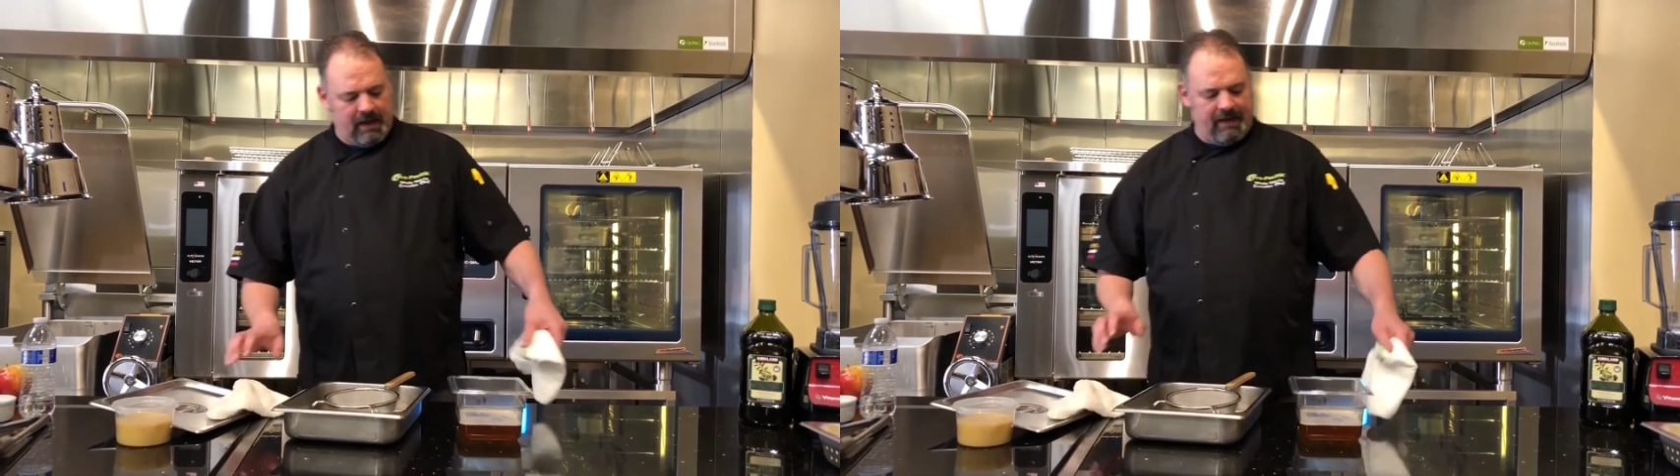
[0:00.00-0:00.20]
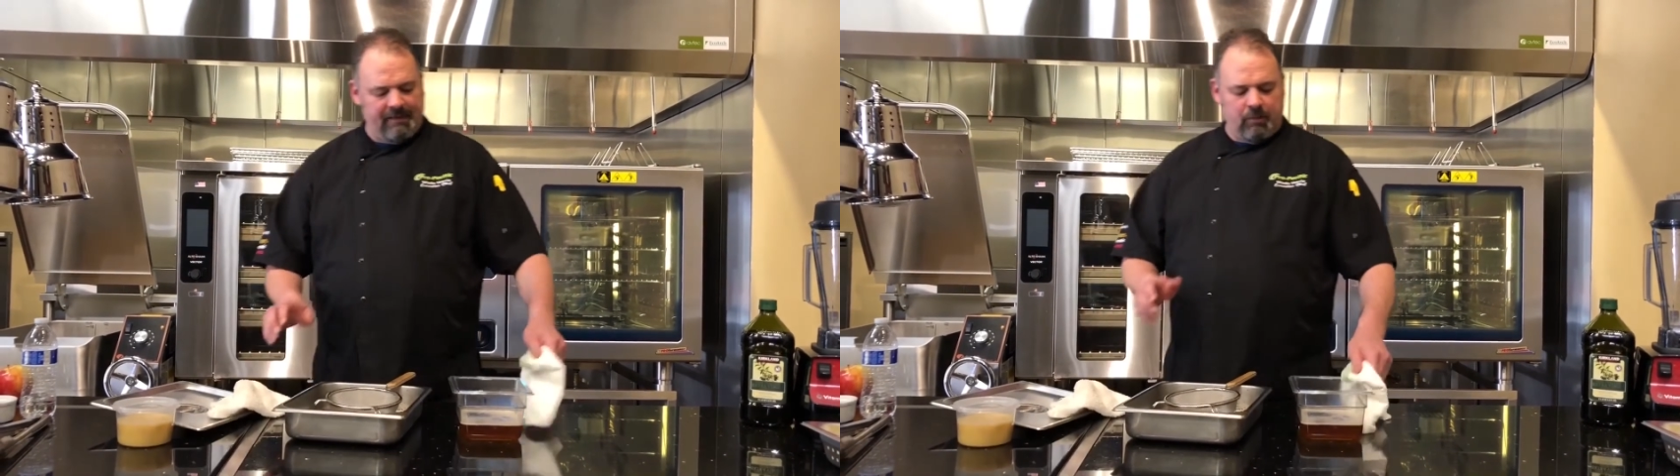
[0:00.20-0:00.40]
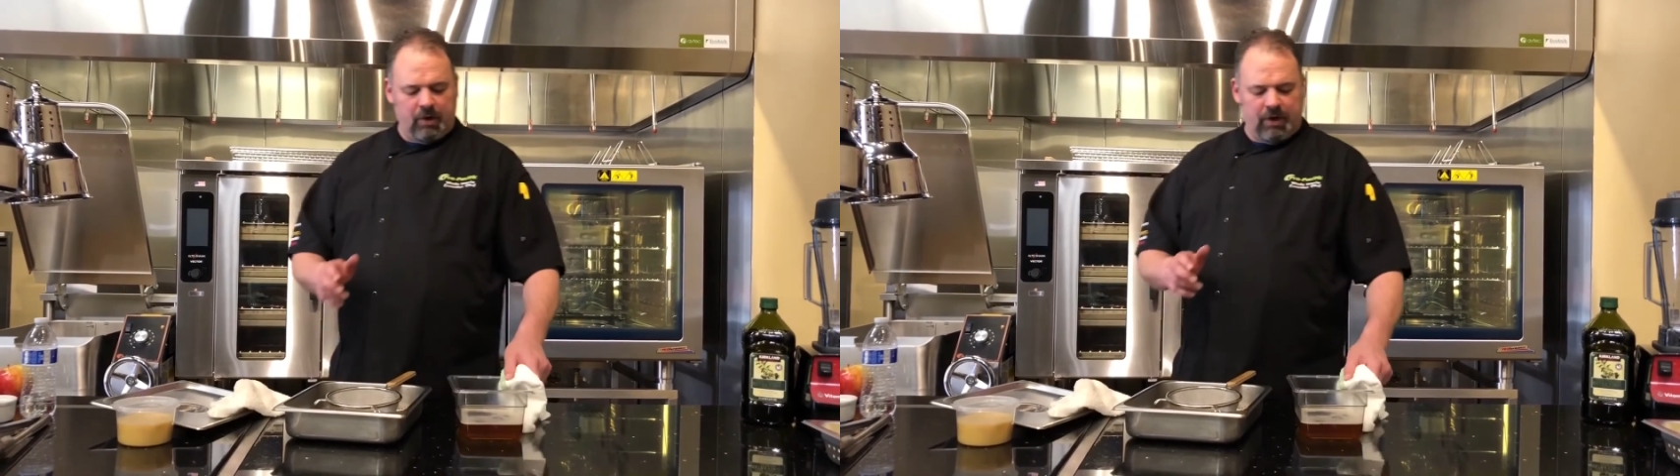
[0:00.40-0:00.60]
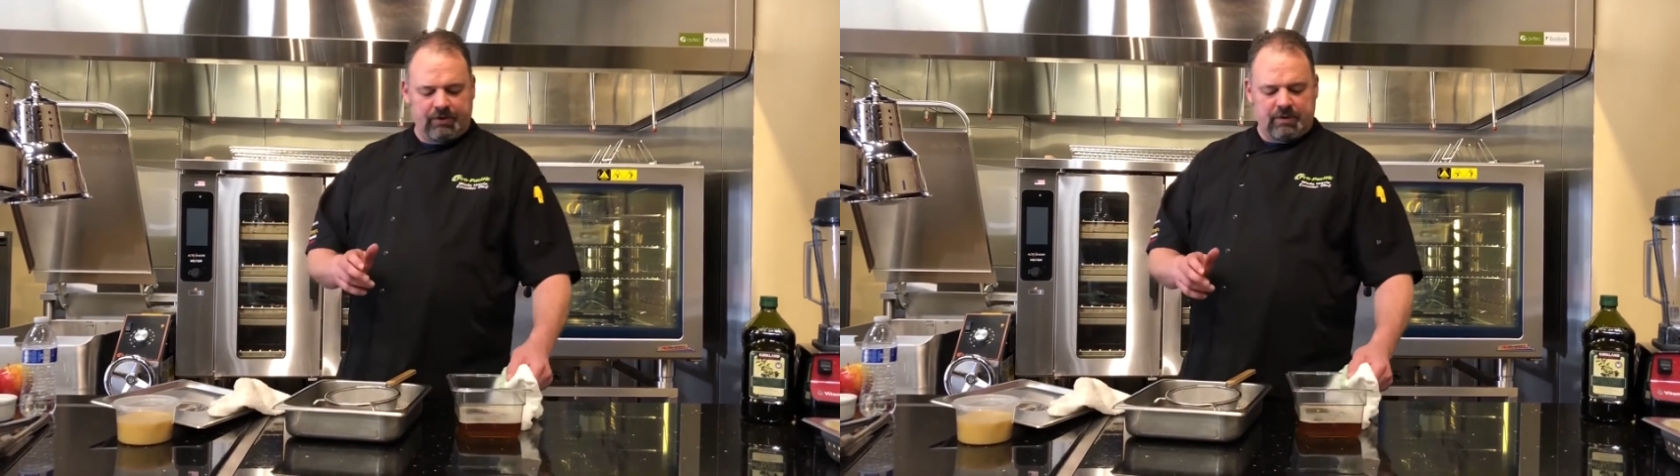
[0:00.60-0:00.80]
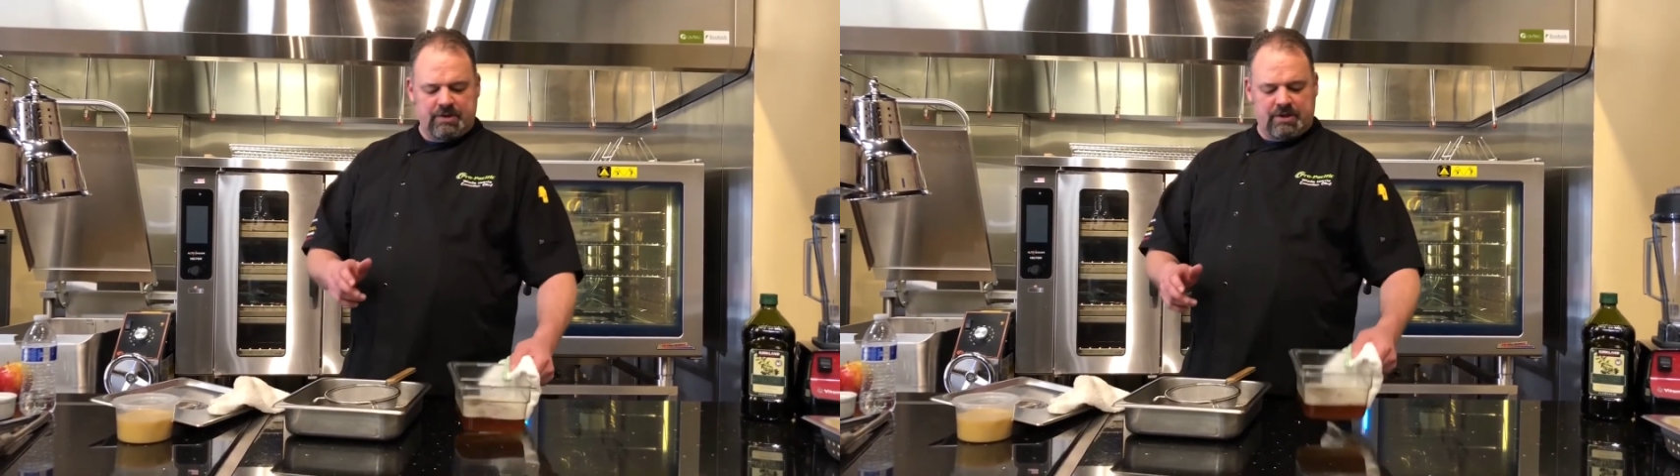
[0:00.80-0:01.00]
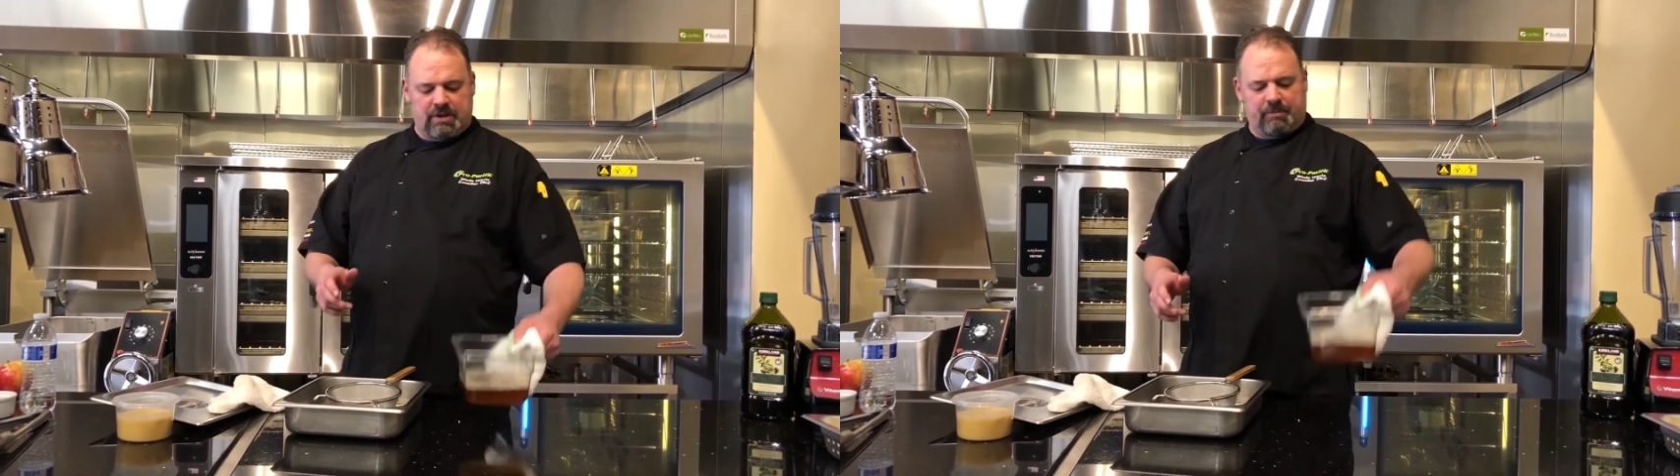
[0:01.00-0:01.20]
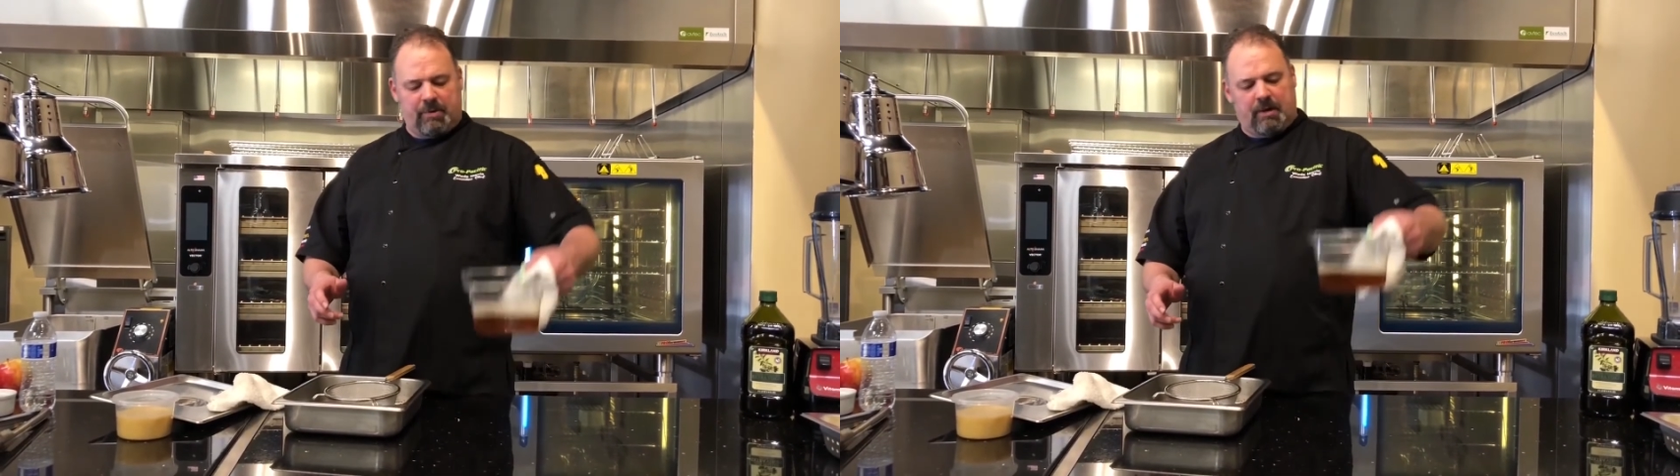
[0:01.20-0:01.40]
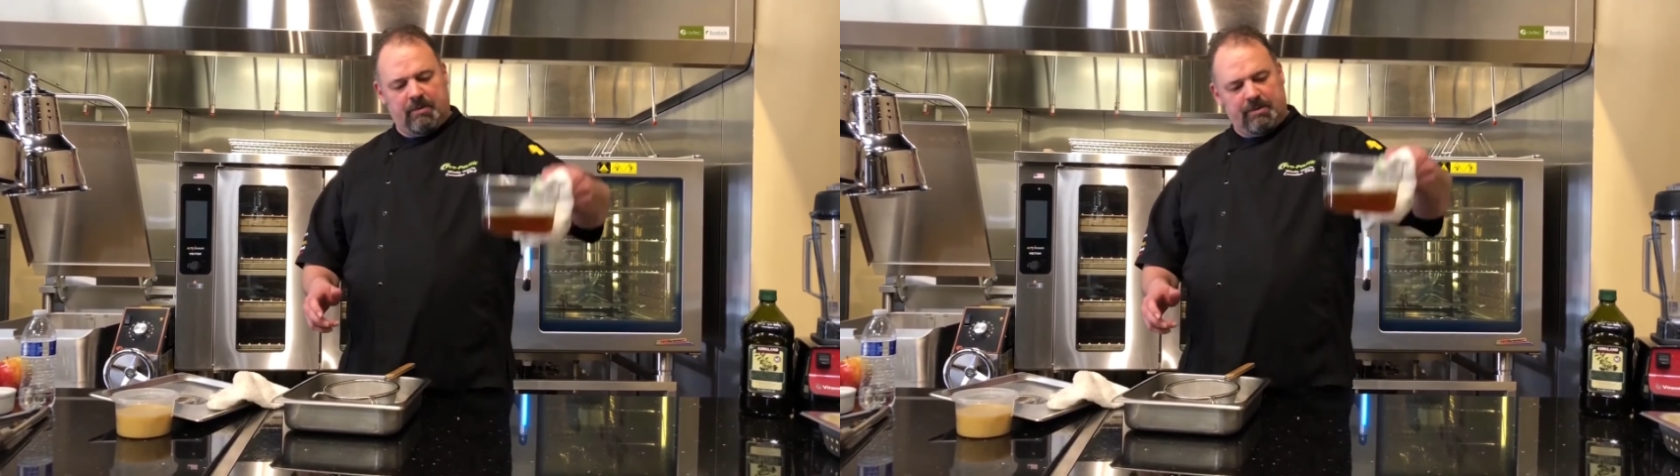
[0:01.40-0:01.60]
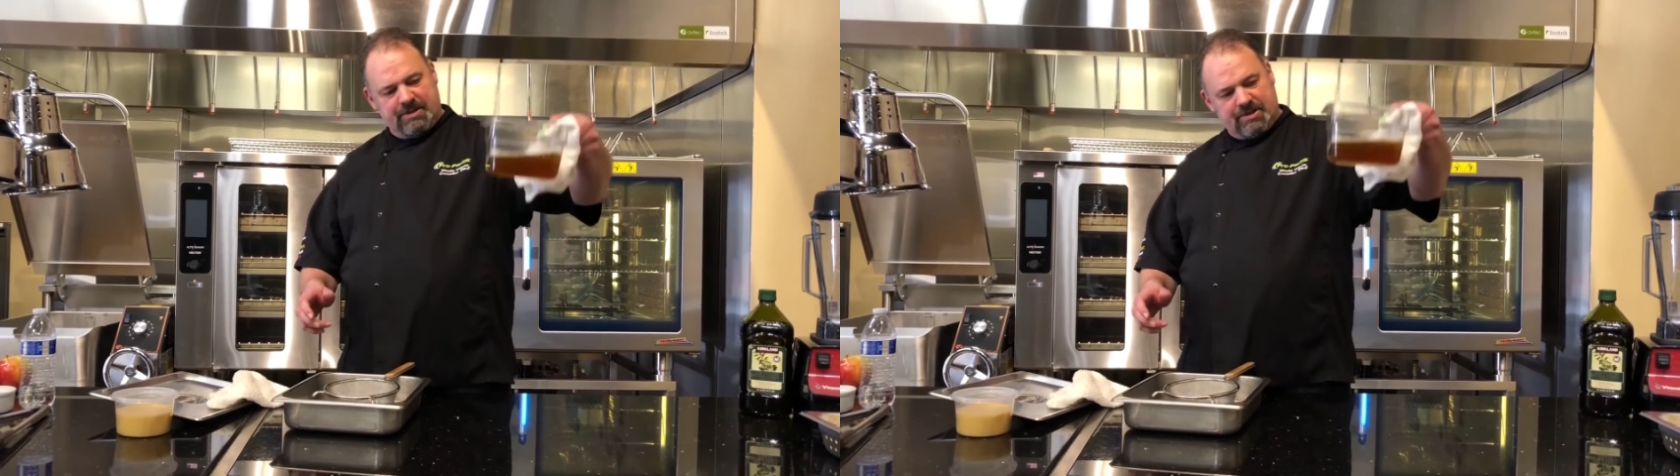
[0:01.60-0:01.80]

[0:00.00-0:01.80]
And then what I'll do is I'll probably